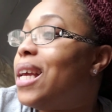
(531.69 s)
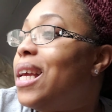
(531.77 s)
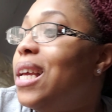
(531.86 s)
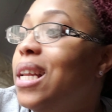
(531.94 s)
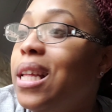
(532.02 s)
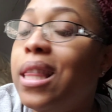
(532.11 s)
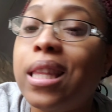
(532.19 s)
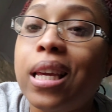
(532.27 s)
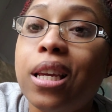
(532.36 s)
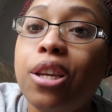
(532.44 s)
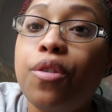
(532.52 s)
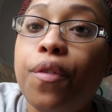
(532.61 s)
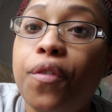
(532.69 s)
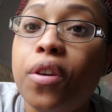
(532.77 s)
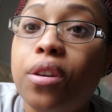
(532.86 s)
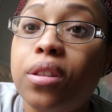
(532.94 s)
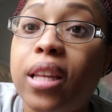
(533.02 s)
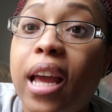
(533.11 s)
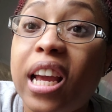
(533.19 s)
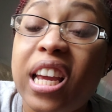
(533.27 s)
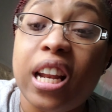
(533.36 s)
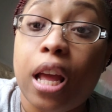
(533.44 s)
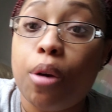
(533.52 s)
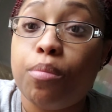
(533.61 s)
Anything you feel that
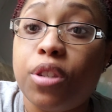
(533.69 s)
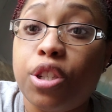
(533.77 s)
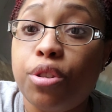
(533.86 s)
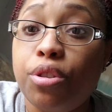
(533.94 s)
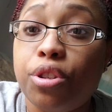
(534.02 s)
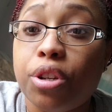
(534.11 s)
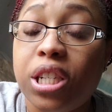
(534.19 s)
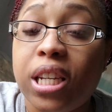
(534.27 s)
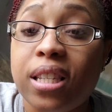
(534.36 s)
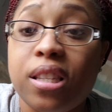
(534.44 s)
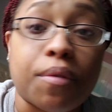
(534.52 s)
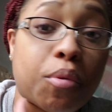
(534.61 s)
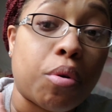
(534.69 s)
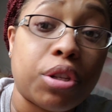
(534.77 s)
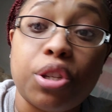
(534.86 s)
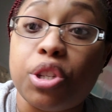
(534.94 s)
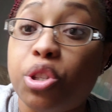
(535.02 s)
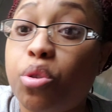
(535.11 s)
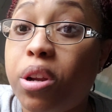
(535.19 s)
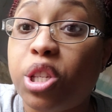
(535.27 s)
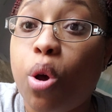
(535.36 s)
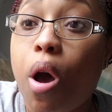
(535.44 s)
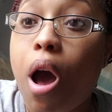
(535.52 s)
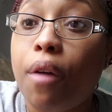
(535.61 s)
can help reduce your chances of going to the store
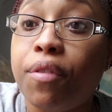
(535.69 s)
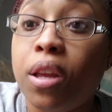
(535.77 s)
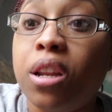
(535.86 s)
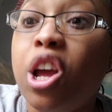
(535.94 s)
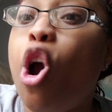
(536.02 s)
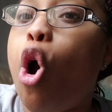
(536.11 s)
so often,